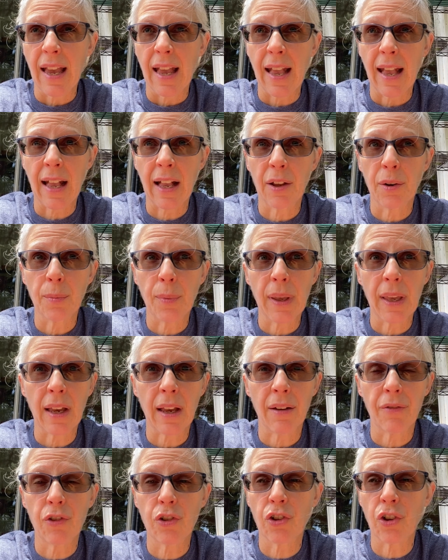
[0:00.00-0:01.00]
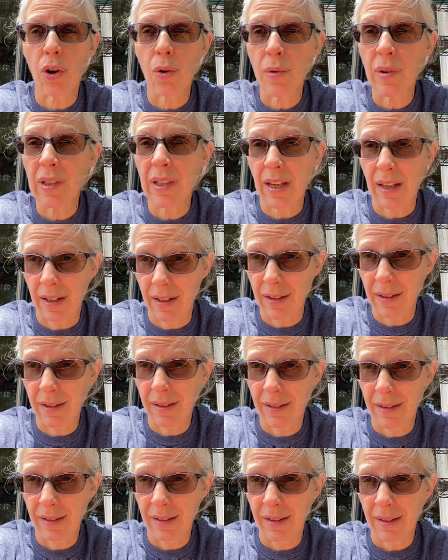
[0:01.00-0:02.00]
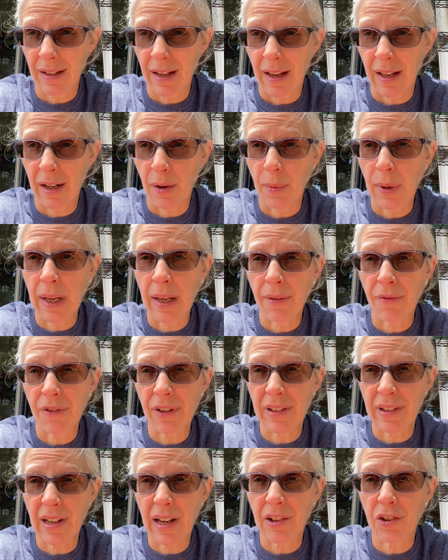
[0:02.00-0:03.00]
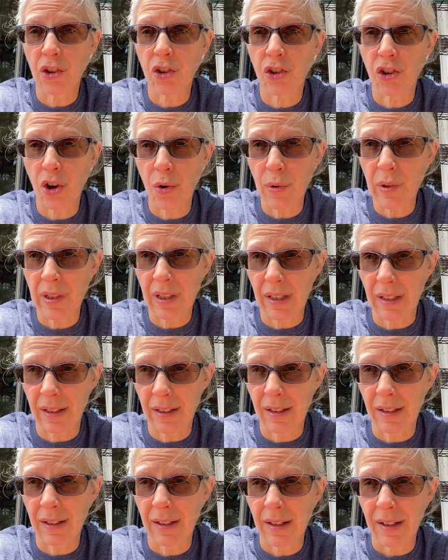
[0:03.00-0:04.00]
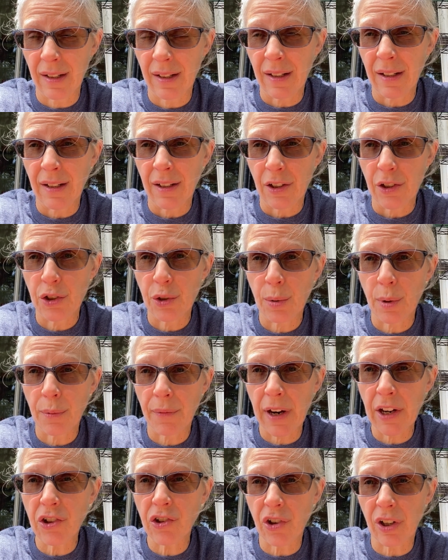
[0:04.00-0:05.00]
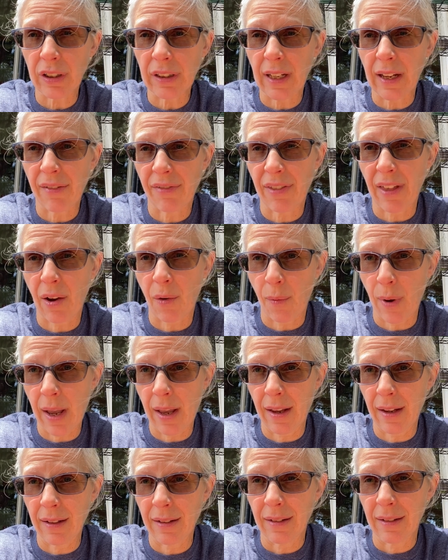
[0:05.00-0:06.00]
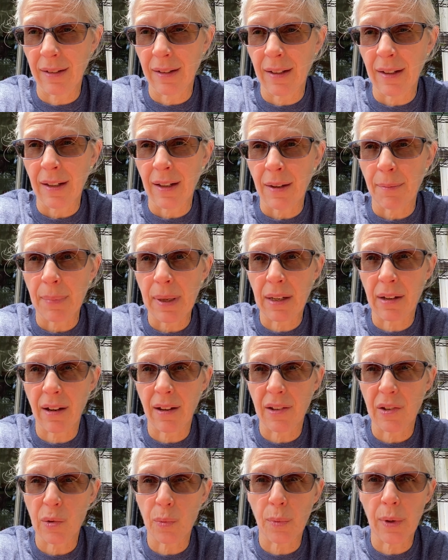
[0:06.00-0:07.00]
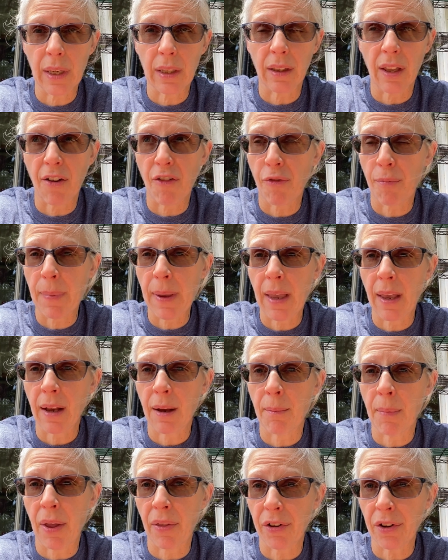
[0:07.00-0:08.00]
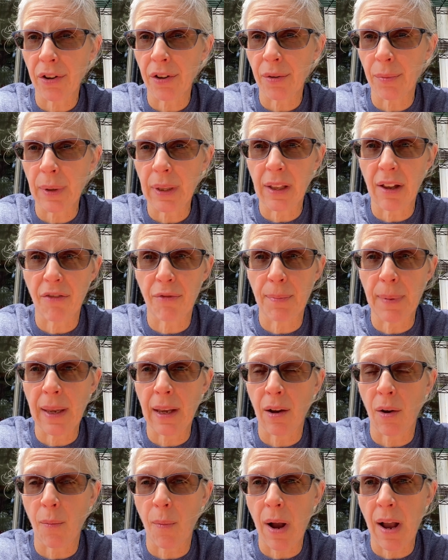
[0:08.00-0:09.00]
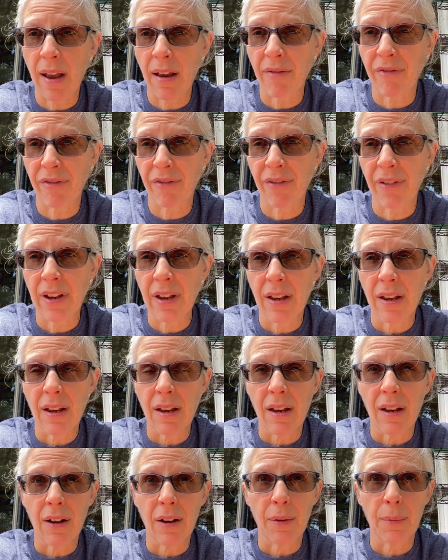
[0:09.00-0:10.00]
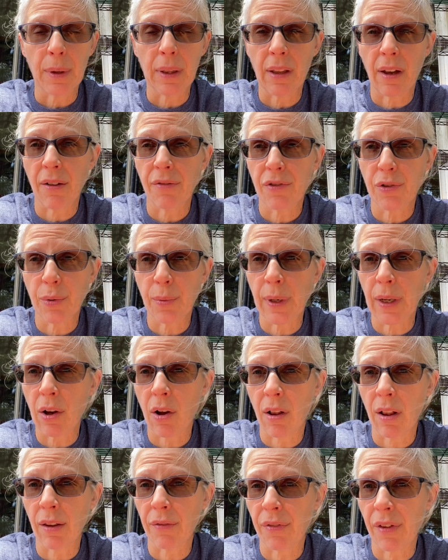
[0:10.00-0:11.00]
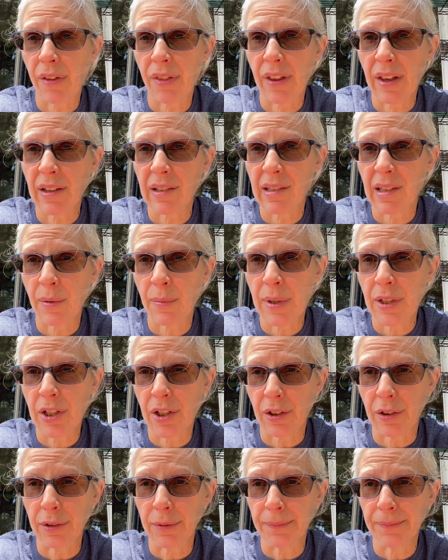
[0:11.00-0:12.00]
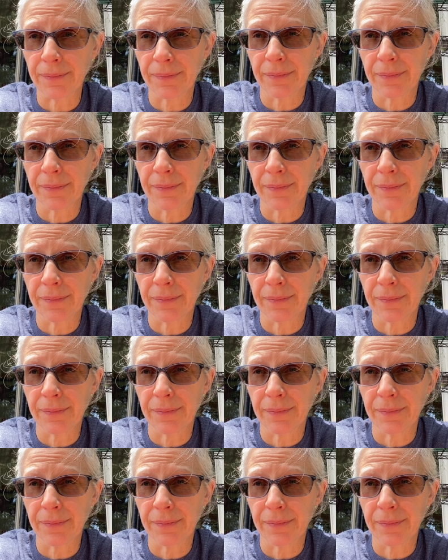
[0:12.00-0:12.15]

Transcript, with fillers: and we have chosen, and I want to emphasize chosen, to arrange our life that way because we love being a mother, we love being a wife, we love doing all of the things that we do.